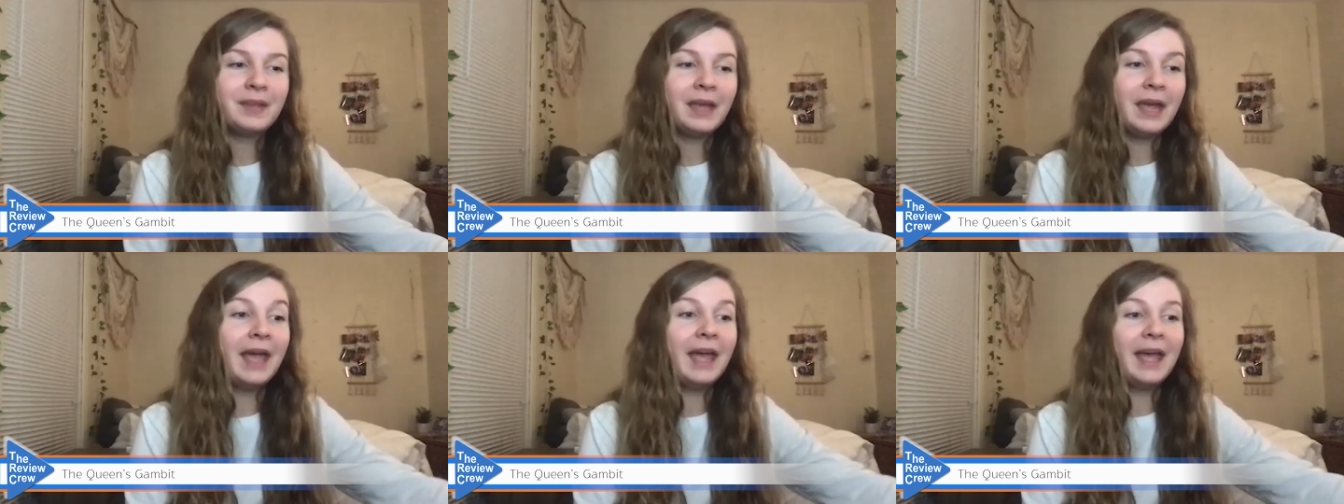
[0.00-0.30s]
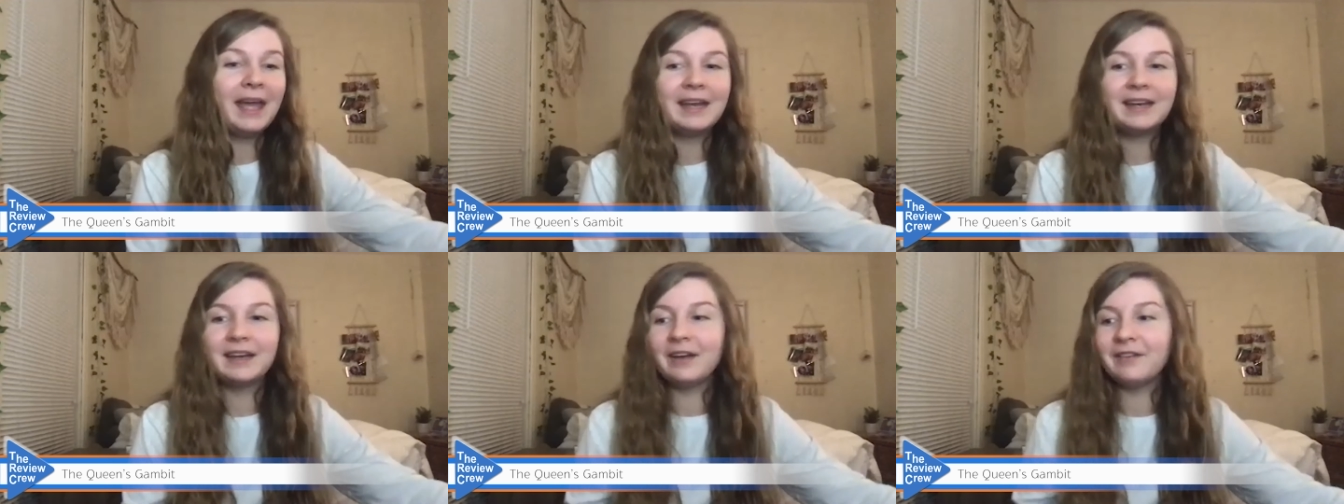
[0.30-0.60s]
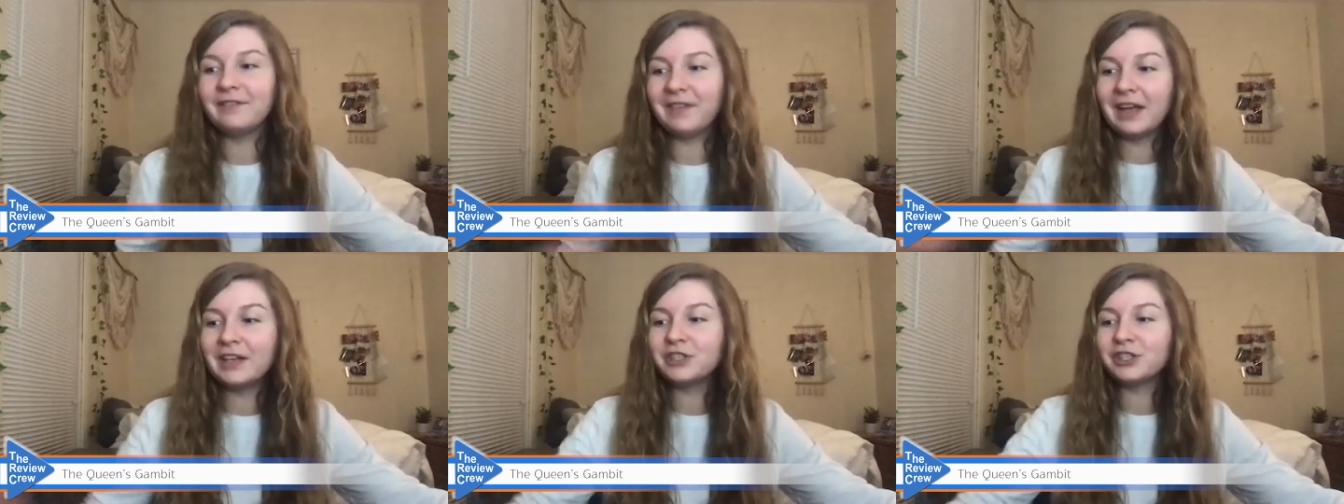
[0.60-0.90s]
And
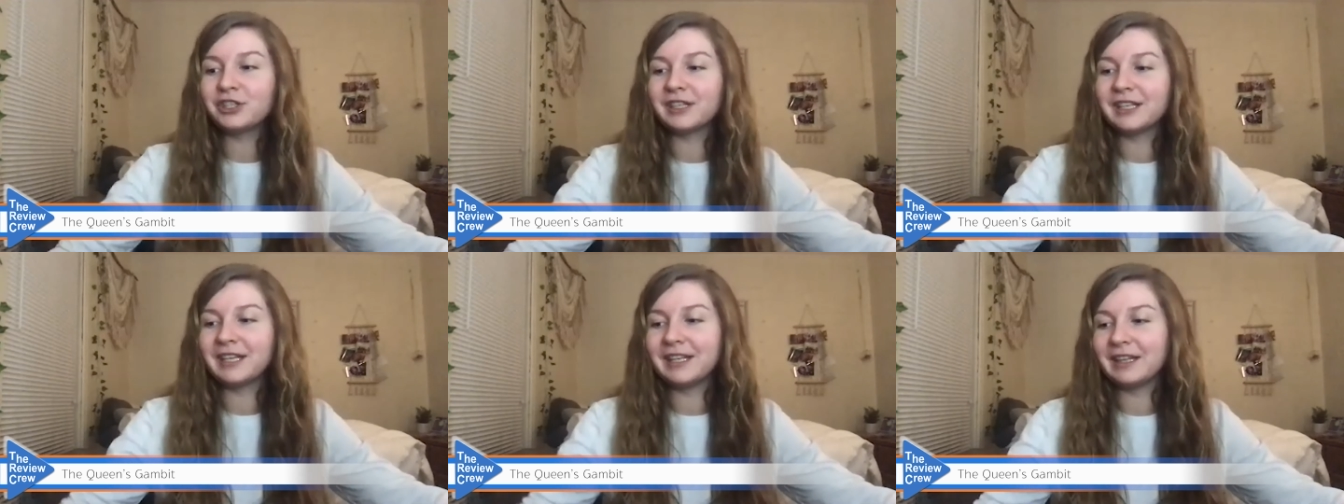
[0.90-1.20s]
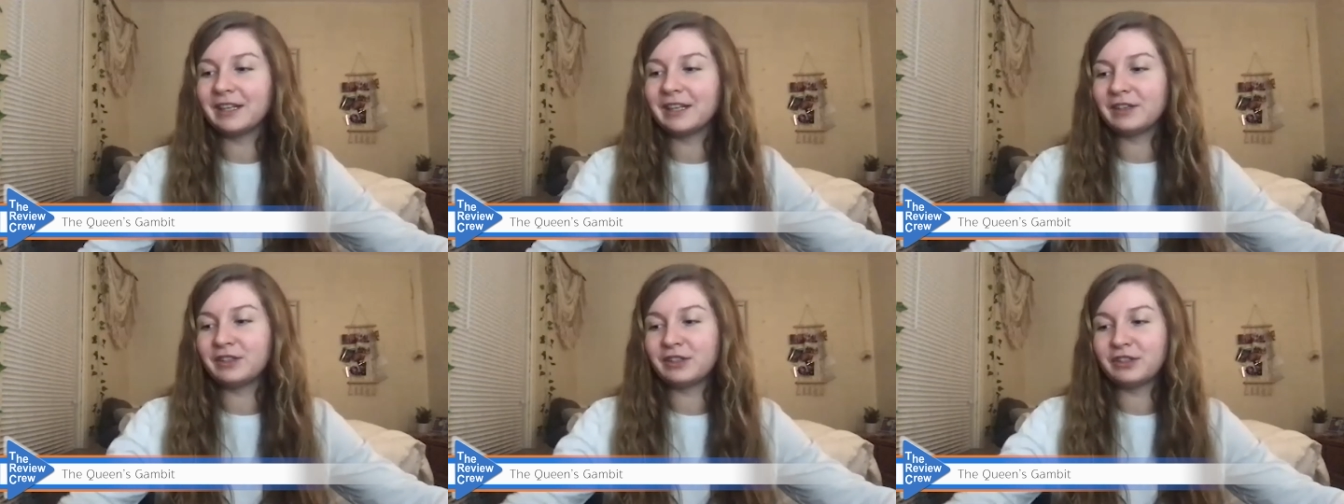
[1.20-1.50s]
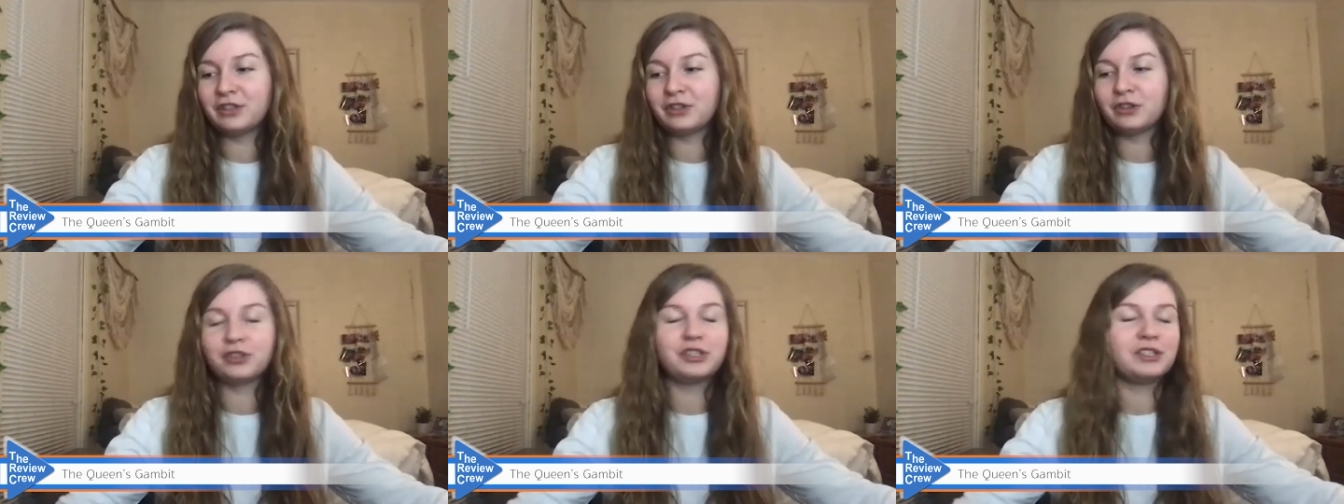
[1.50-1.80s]
eventually, there's,
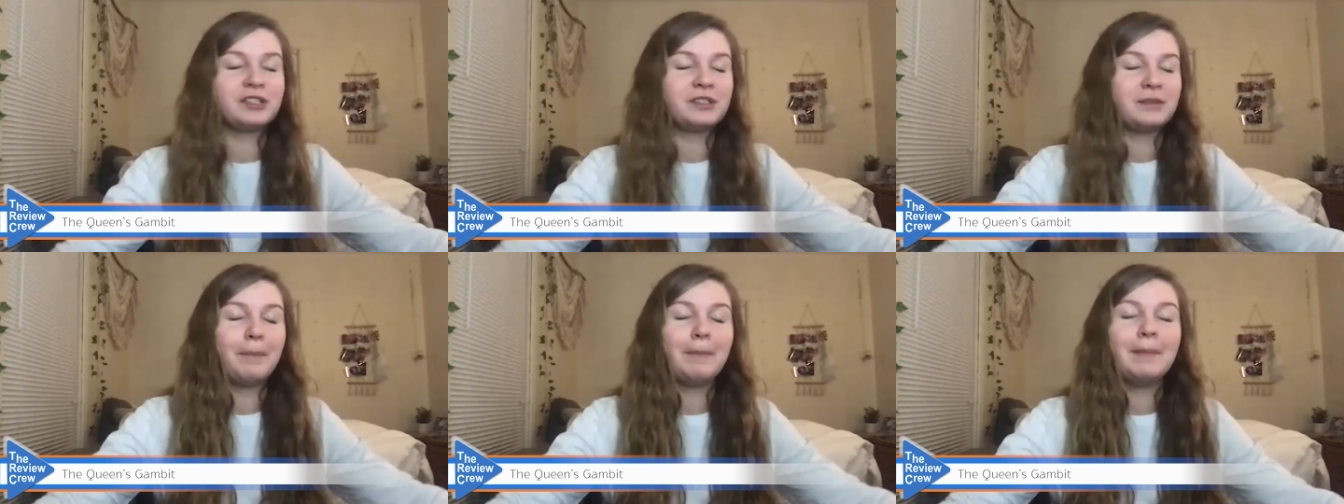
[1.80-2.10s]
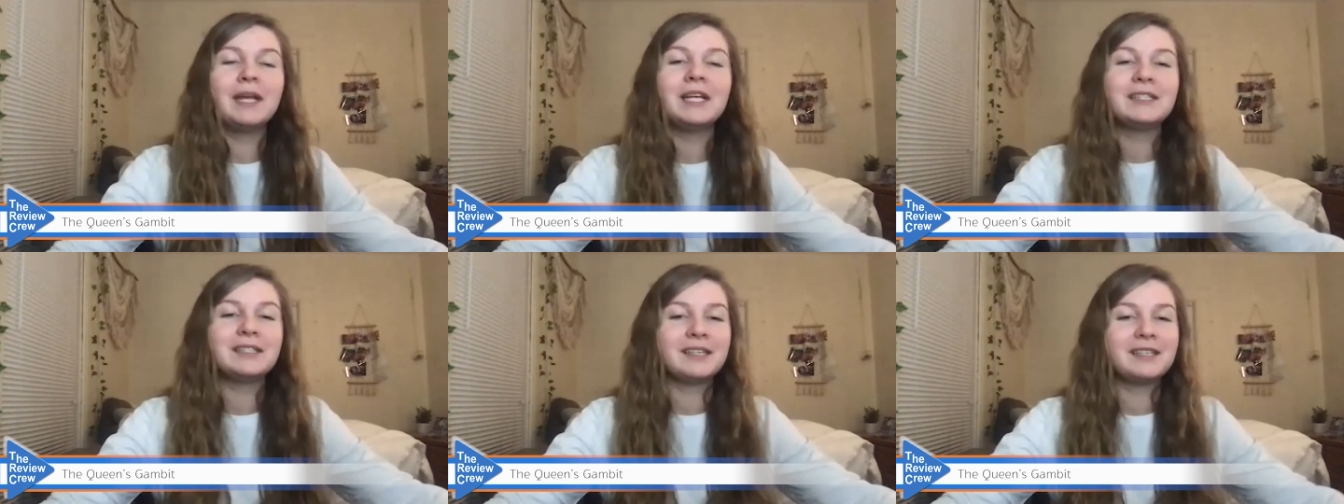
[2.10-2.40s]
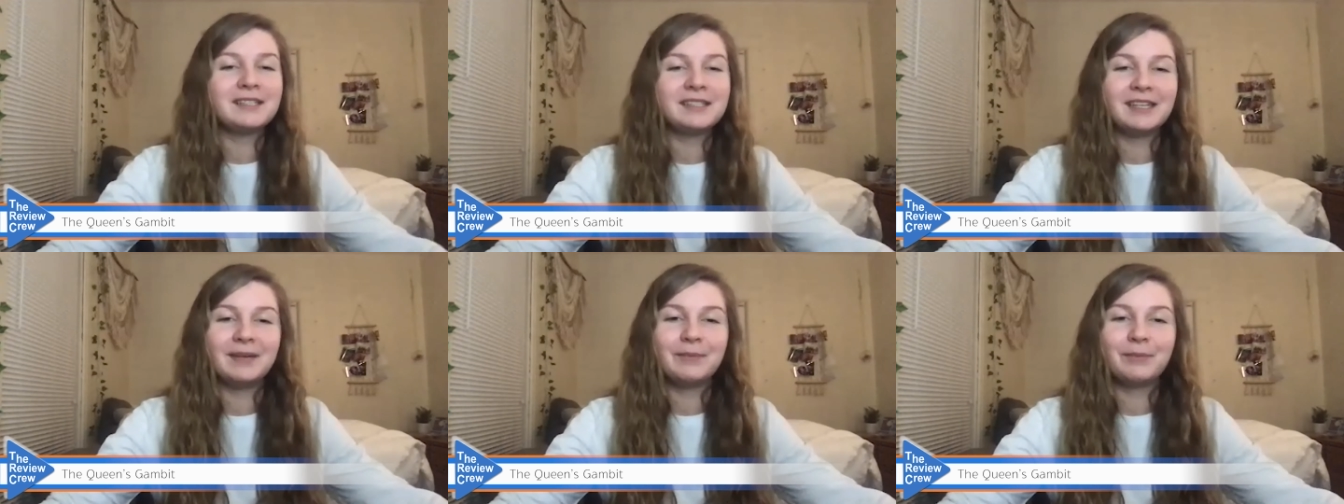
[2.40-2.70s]
this amazing
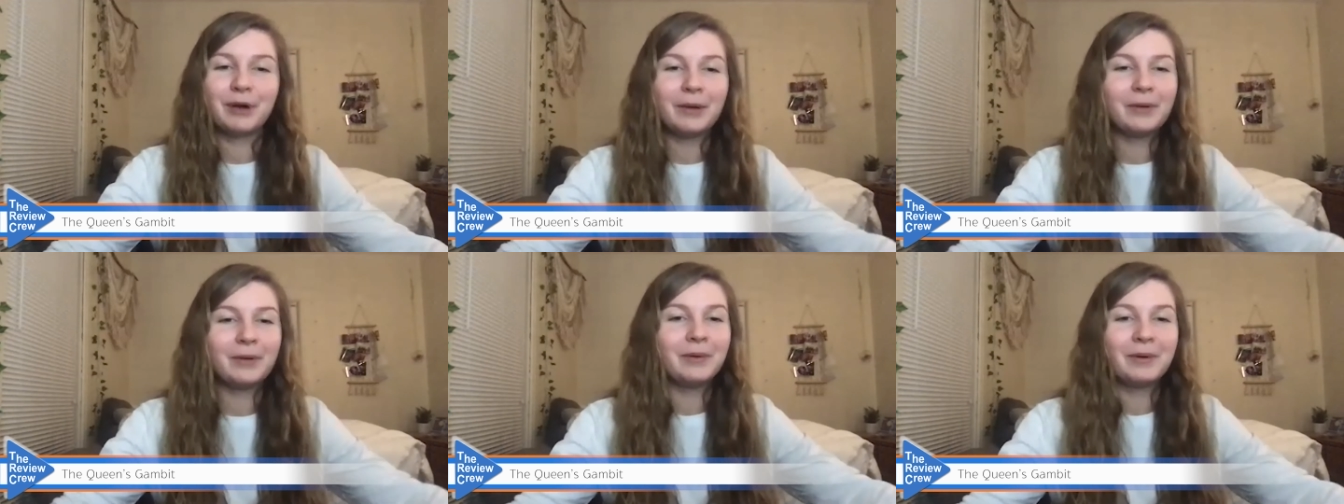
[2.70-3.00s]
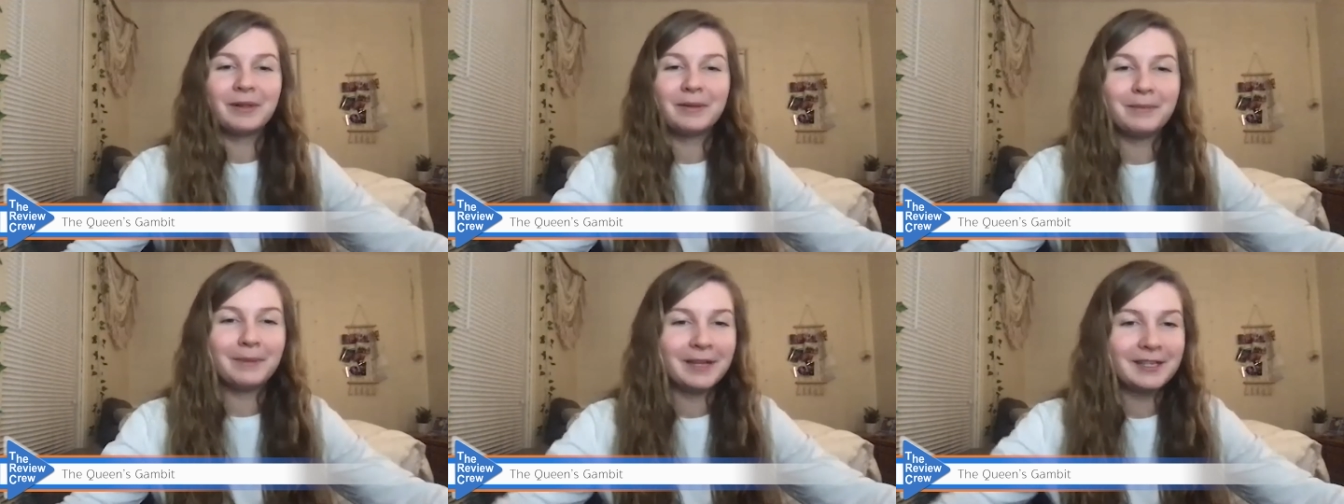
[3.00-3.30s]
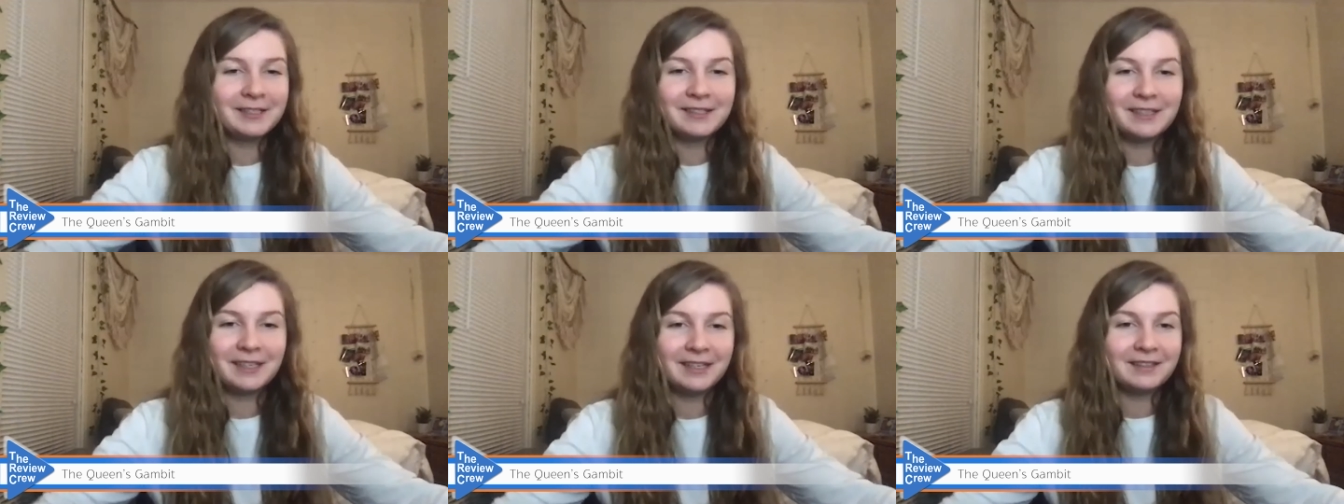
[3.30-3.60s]
scene, probably one of the
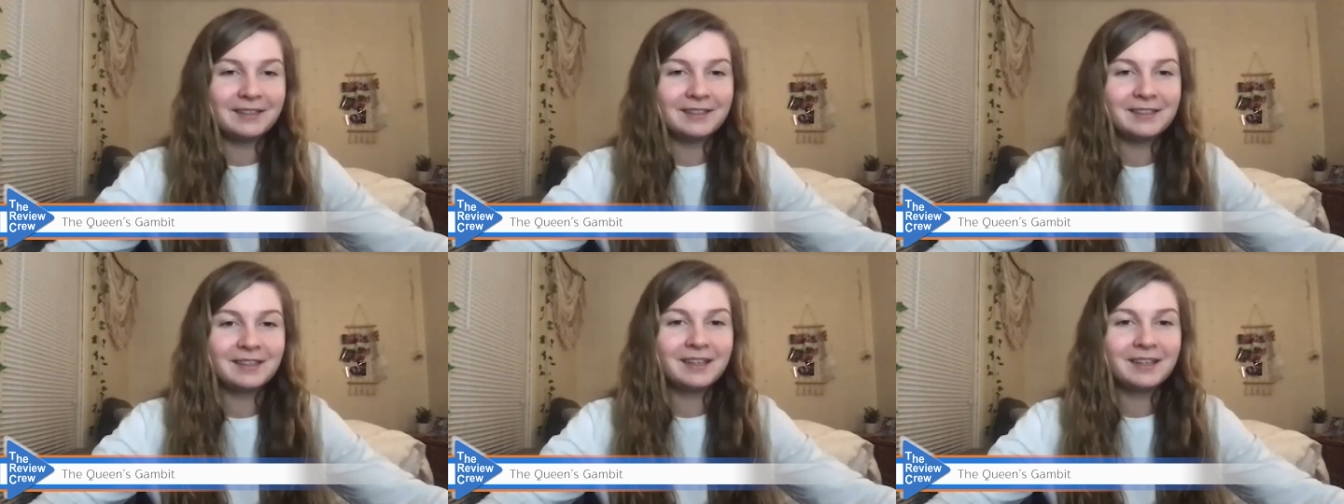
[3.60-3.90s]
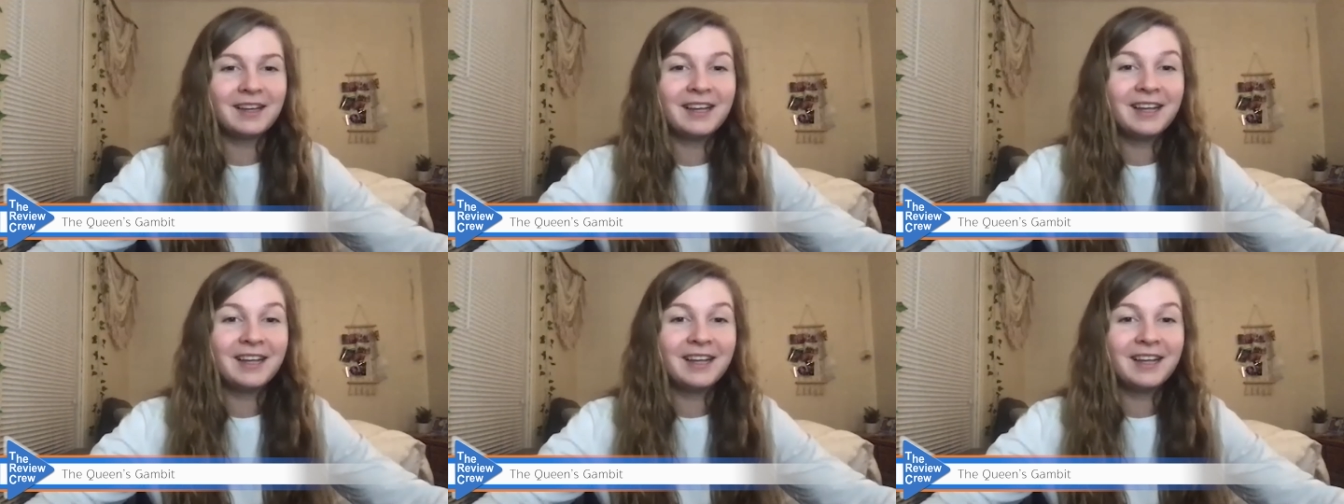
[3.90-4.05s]
best scenes